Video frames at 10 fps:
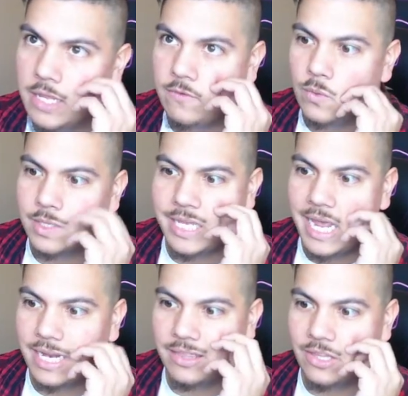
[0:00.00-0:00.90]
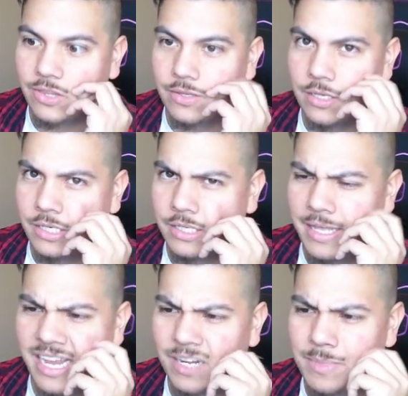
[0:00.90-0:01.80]
if you attack the uh,
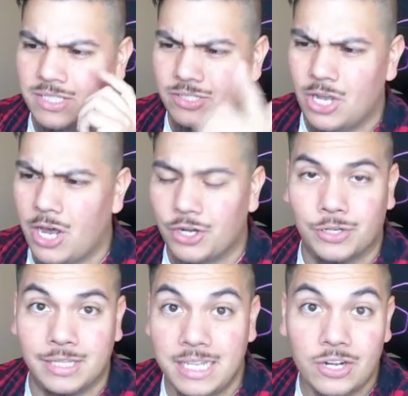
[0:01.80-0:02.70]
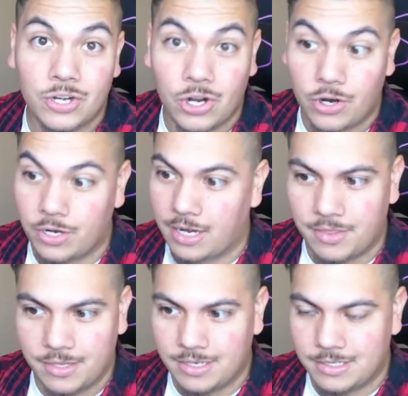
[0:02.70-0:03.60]
the enemy's Don or leader card, I
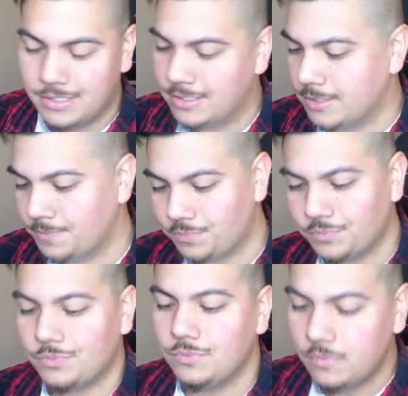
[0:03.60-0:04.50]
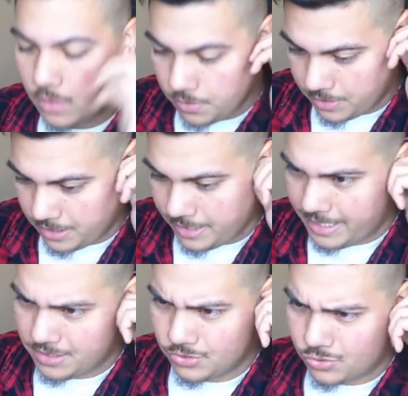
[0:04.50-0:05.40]
think it is, then they
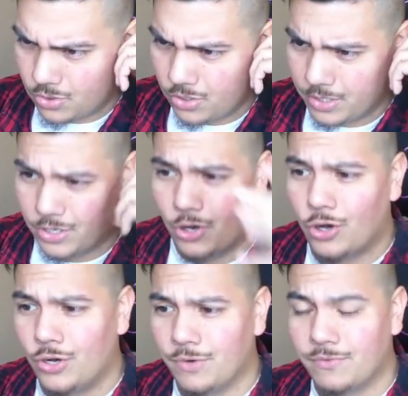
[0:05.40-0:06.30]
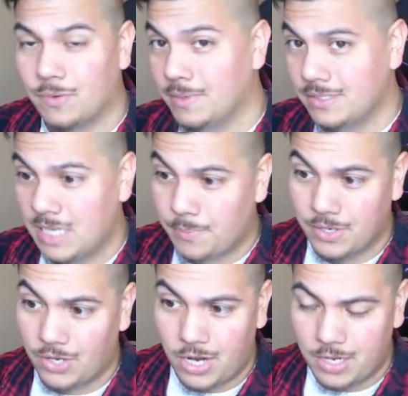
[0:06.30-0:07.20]
get to draw a card from a
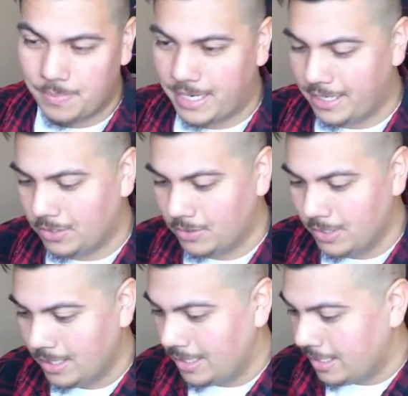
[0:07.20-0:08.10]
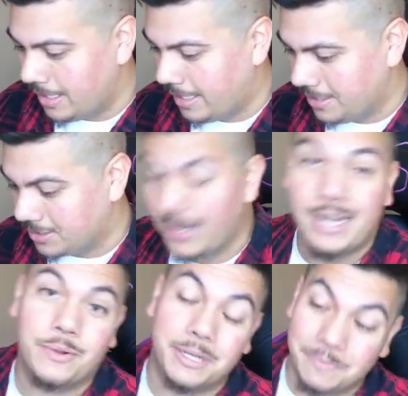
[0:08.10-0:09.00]
separate Don pile. Uh, so
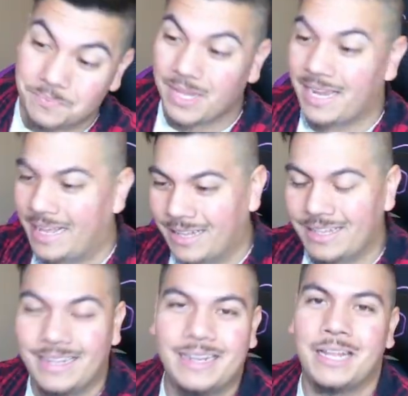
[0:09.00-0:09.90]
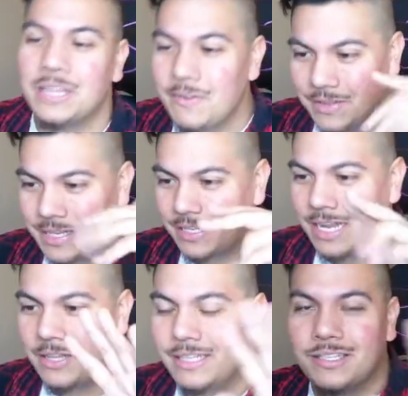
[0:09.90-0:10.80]
anyway, I'll, I'll leave a link.
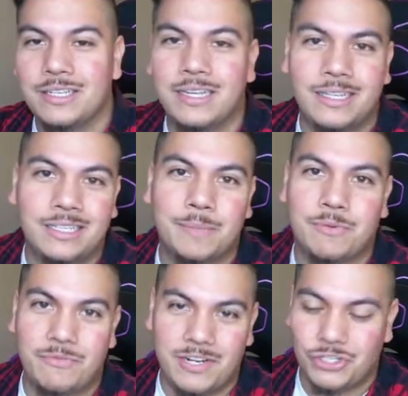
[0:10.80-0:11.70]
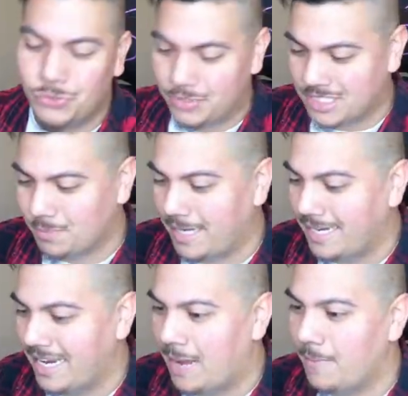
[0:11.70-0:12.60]
I'll let the I'll let the professionals
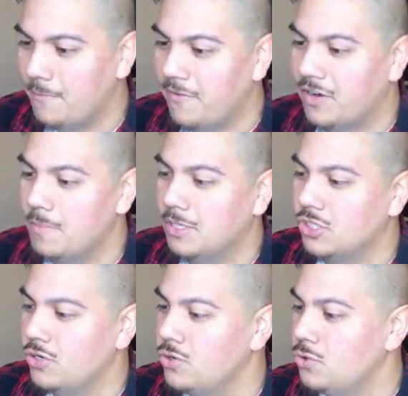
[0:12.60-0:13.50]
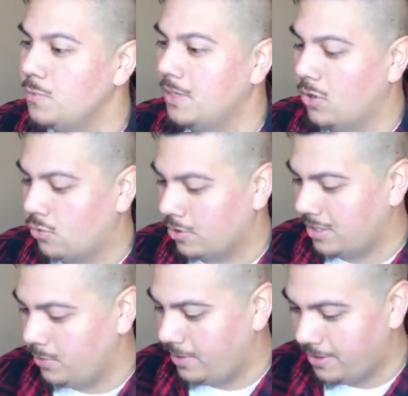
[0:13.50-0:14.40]
explain it. I'm very much a noob and a
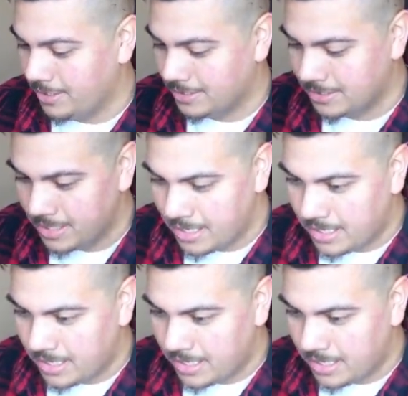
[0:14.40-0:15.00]
rookie with this.